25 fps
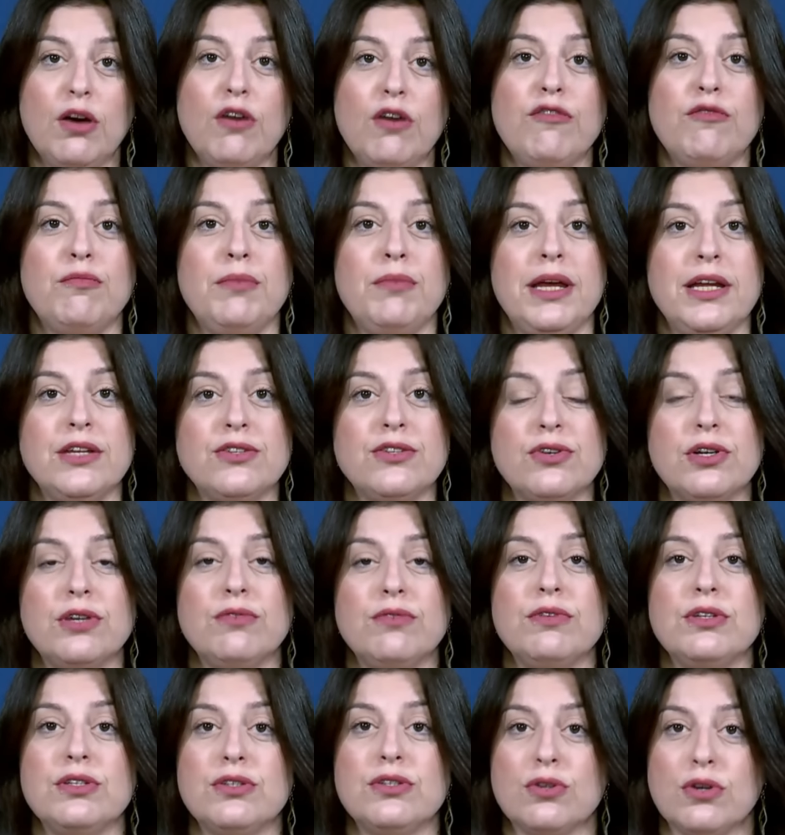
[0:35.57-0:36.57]
of Major in
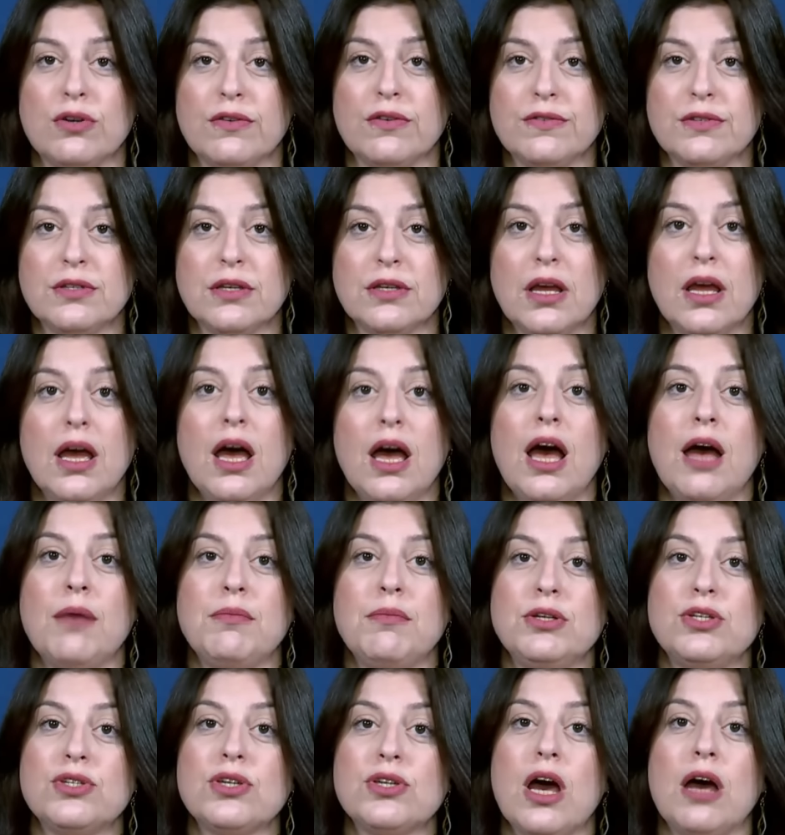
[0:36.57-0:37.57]
Reserves
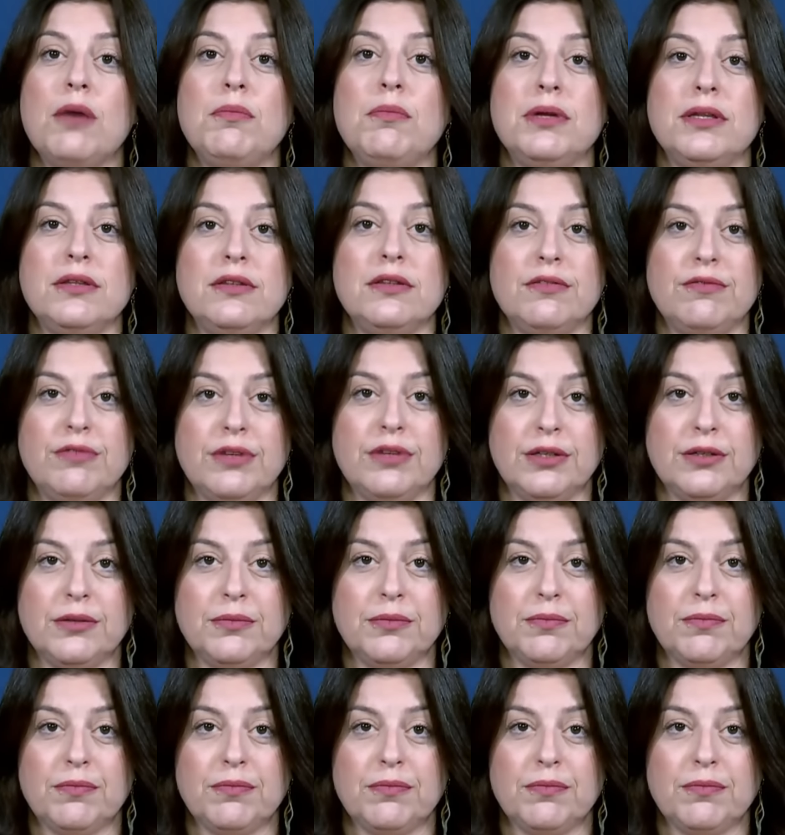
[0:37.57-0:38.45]
Amishar Ben David.